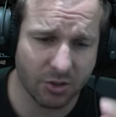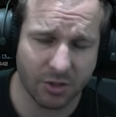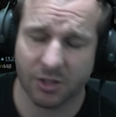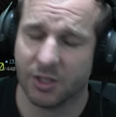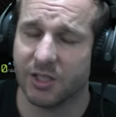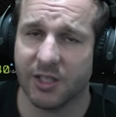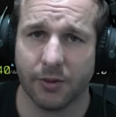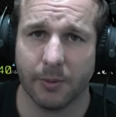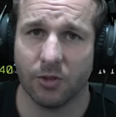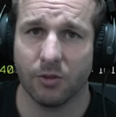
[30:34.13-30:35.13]
You could
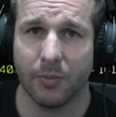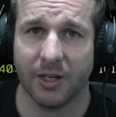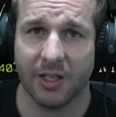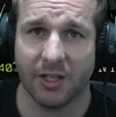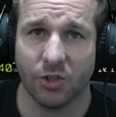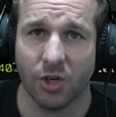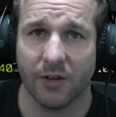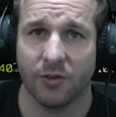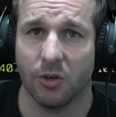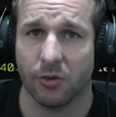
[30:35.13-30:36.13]
definitely make good money, and you
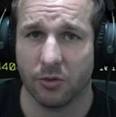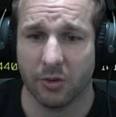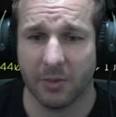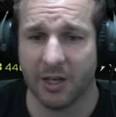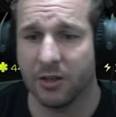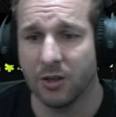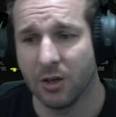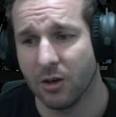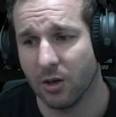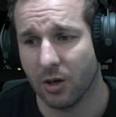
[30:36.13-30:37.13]
don't have to go through the main
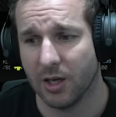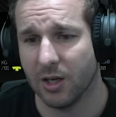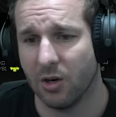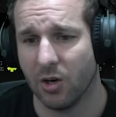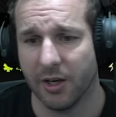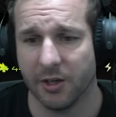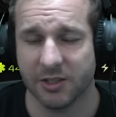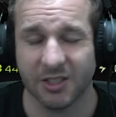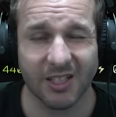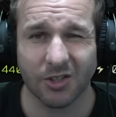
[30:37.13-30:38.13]
high
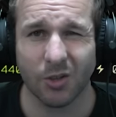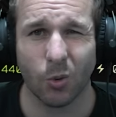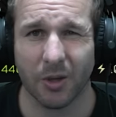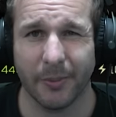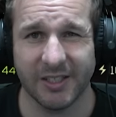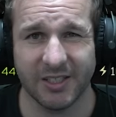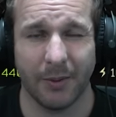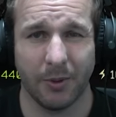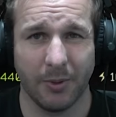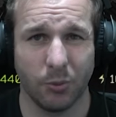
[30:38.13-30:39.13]
areas. It's actually quite amazing
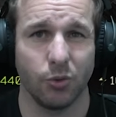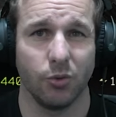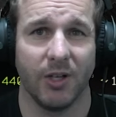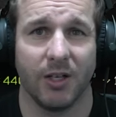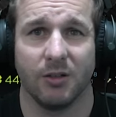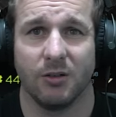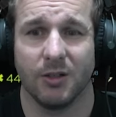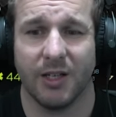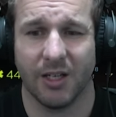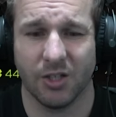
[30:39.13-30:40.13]
how many people do that
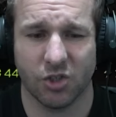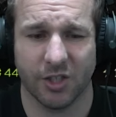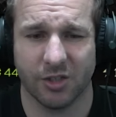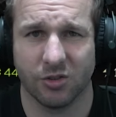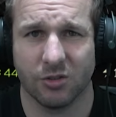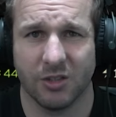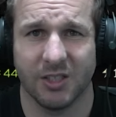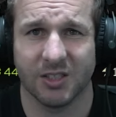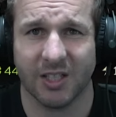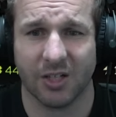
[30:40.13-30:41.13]
interchange
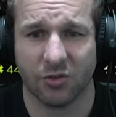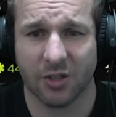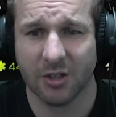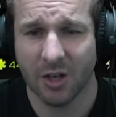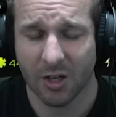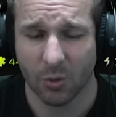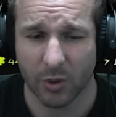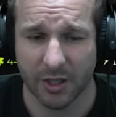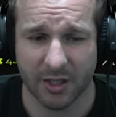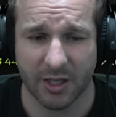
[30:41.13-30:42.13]
hidden stash run
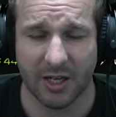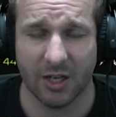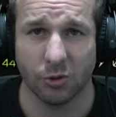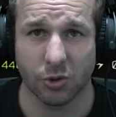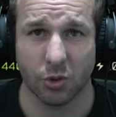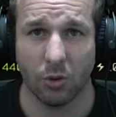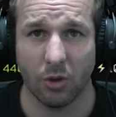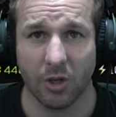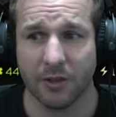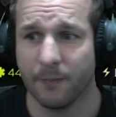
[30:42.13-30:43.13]
when on
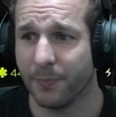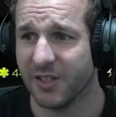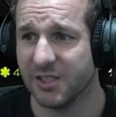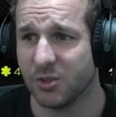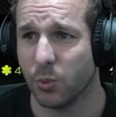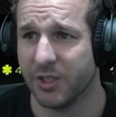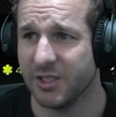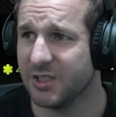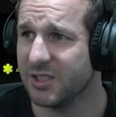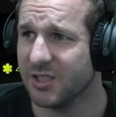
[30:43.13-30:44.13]
Shoreline, there's
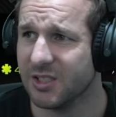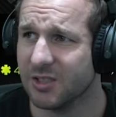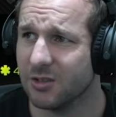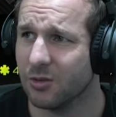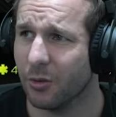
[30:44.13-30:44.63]
36